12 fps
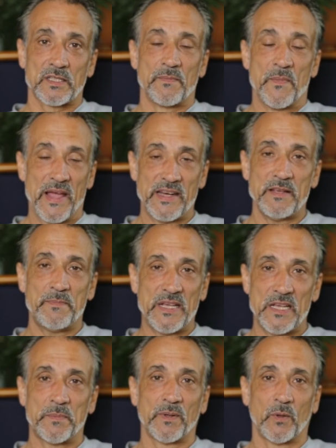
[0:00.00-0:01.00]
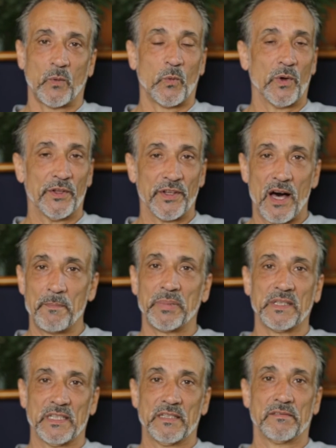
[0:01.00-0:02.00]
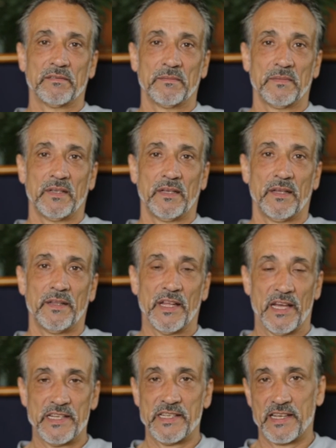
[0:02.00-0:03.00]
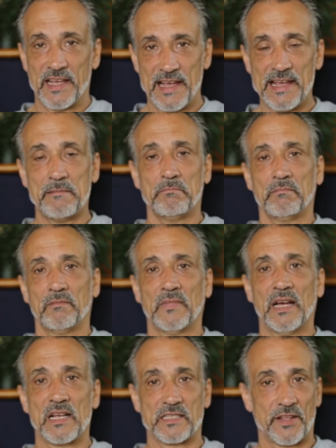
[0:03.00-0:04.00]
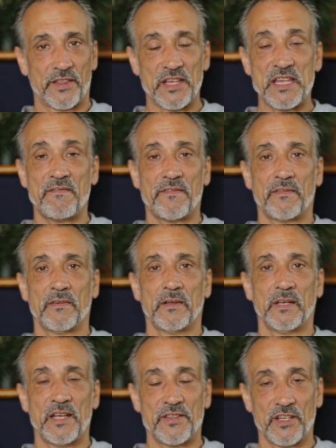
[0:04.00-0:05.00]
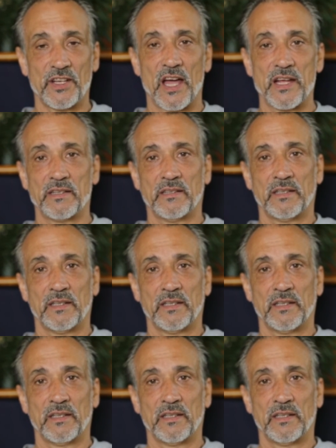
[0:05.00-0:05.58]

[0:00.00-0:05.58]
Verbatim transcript: Many people will not believe that he came as a thief in the night